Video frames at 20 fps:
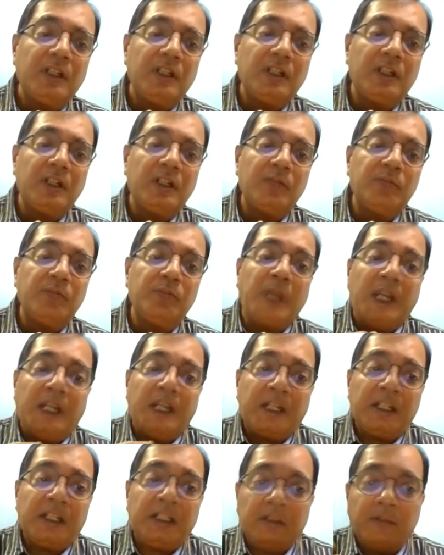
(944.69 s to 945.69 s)

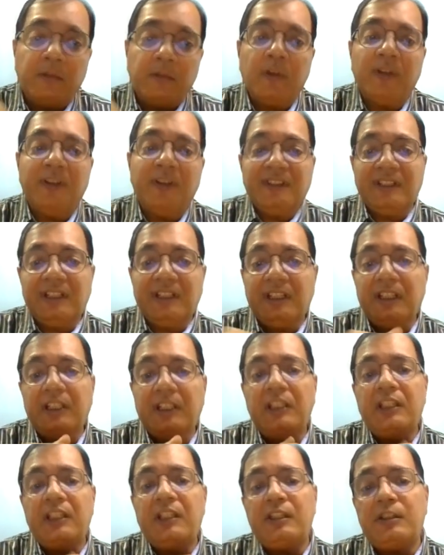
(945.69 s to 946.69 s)
Mentor influencing
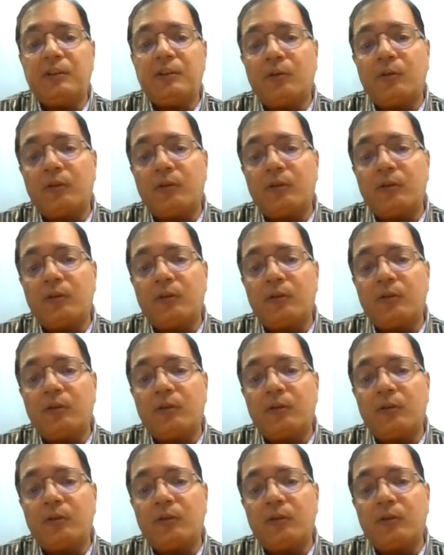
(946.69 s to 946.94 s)
key